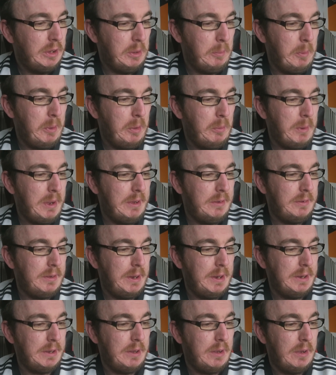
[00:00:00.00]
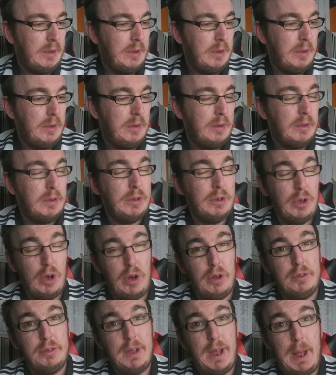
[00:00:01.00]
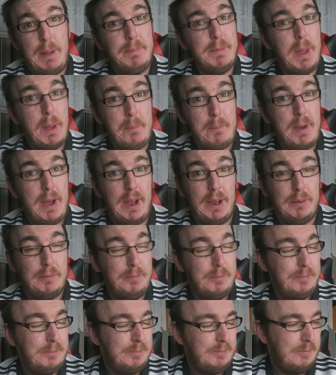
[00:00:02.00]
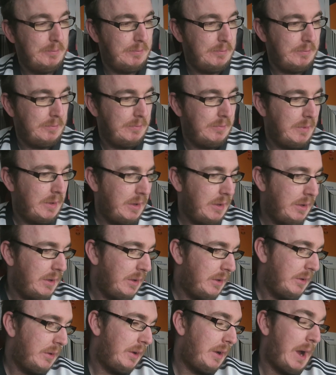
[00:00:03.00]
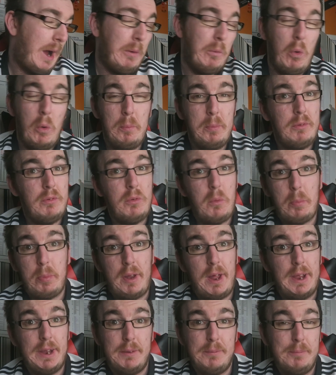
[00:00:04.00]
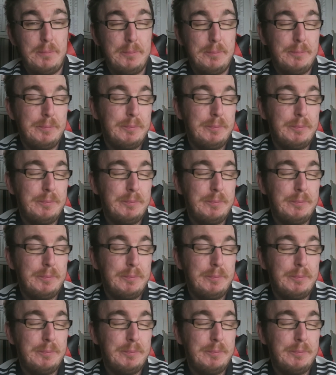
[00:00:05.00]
You'll be wasting your time then mine. I won't be replying.